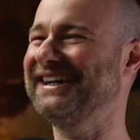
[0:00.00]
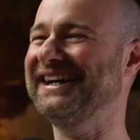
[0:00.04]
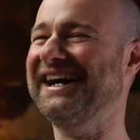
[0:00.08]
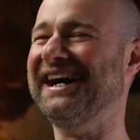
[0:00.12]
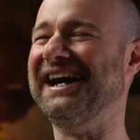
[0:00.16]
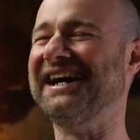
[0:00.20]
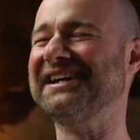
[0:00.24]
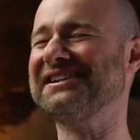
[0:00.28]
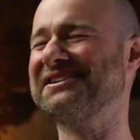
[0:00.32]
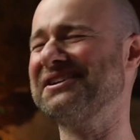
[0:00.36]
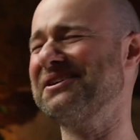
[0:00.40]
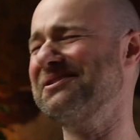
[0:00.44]

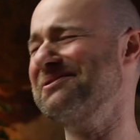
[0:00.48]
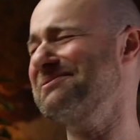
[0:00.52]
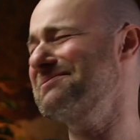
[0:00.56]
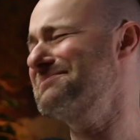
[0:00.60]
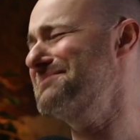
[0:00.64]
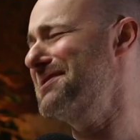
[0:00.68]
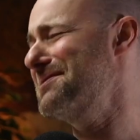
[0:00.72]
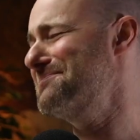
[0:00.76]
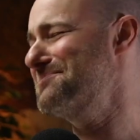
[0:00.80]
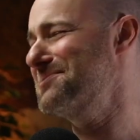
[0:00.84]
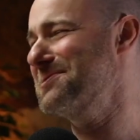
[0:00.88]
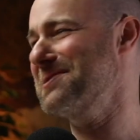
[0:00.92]
I don't
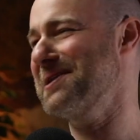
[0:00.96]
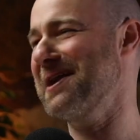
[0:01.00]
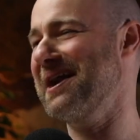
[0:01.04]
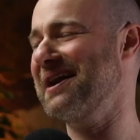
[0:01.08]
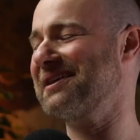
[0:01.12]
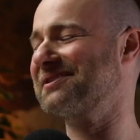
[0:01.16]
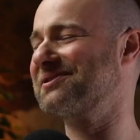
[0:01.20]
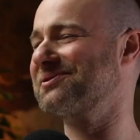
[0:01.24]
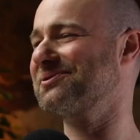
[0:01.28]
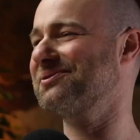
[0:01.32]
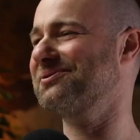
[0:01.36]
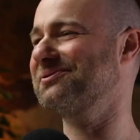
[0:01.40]
remember that
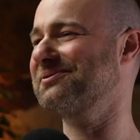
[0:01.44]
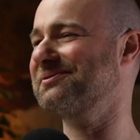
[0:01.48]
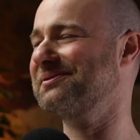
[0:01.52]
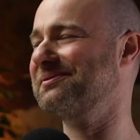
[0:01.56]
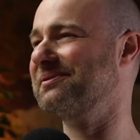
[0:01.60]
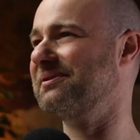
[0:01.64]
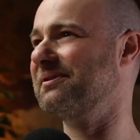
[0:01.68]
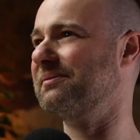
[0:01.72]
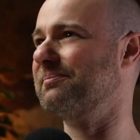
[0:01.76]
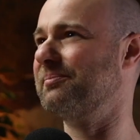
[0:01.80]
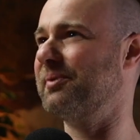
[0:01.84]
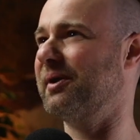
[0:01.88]
at all.
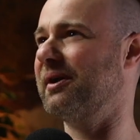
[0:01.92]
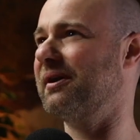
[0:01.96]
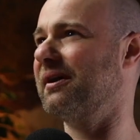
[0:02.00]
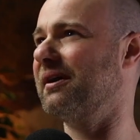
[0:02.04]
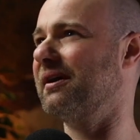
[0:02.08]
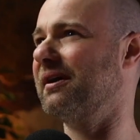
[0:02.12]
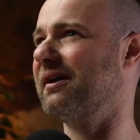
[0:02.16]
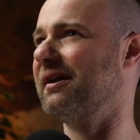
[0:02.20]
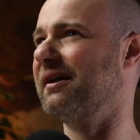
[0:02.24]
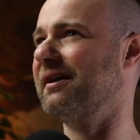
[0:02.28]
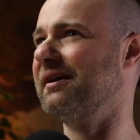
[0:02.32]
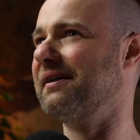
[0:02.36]
But